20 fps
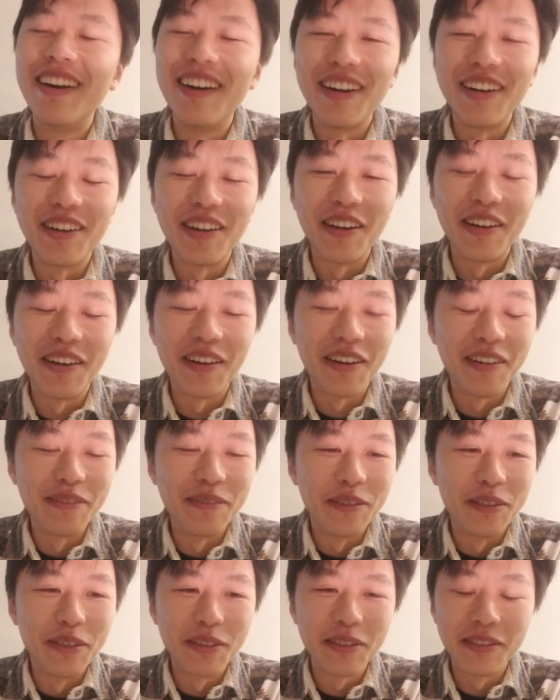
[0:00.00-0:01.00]
I
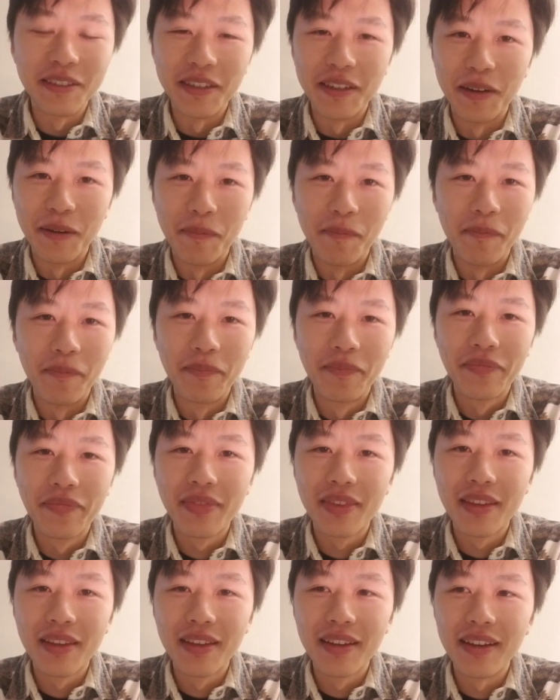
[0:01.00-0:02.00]
just
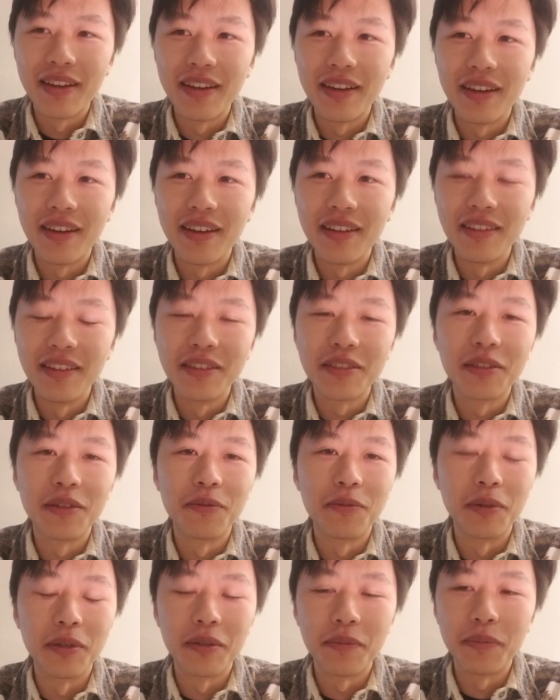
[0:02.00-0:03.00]

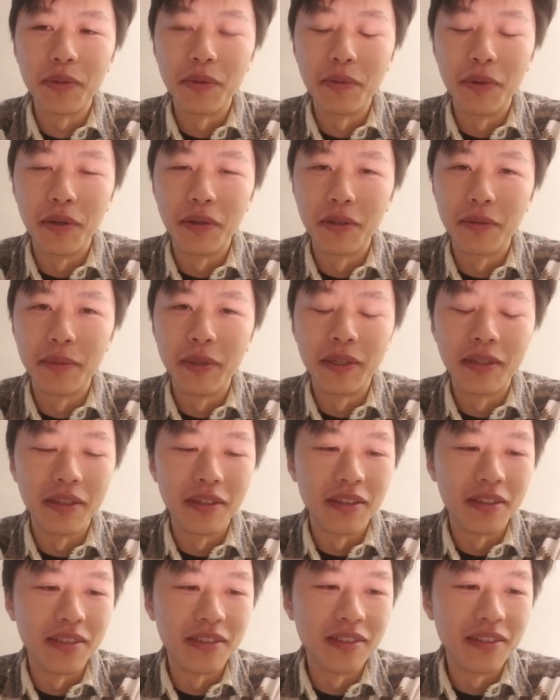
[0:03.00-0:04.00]
listen with bewilderment
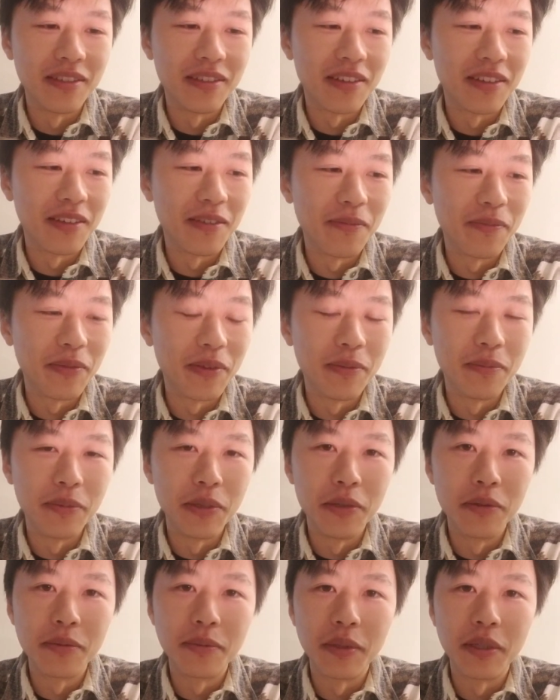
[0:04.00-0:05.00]
and
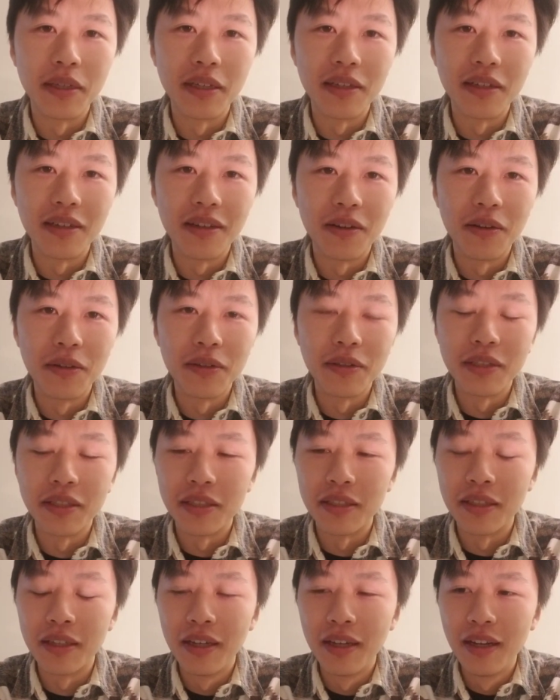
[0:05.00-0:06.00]
amusement at all
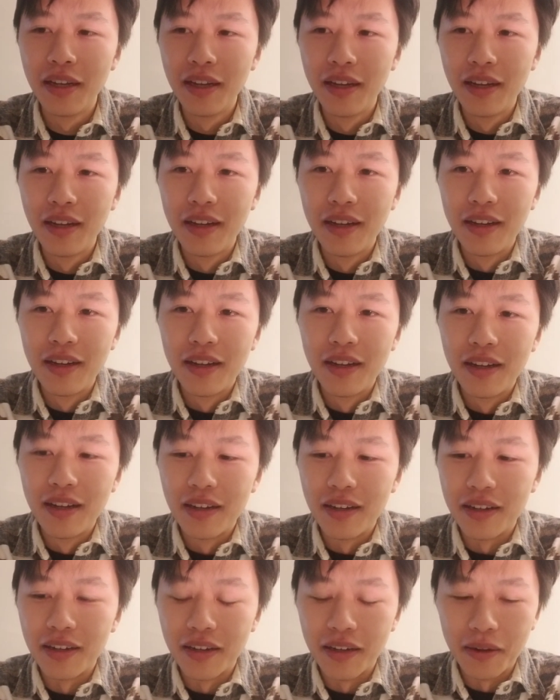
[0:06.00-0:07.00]
the
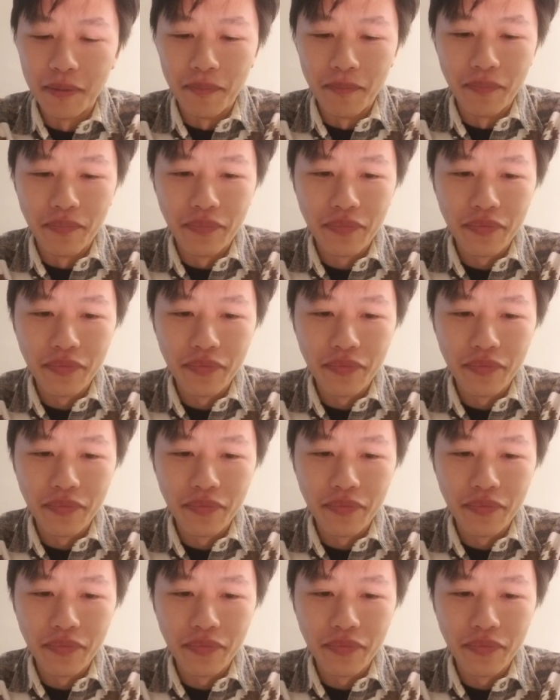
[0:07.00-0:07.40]
um,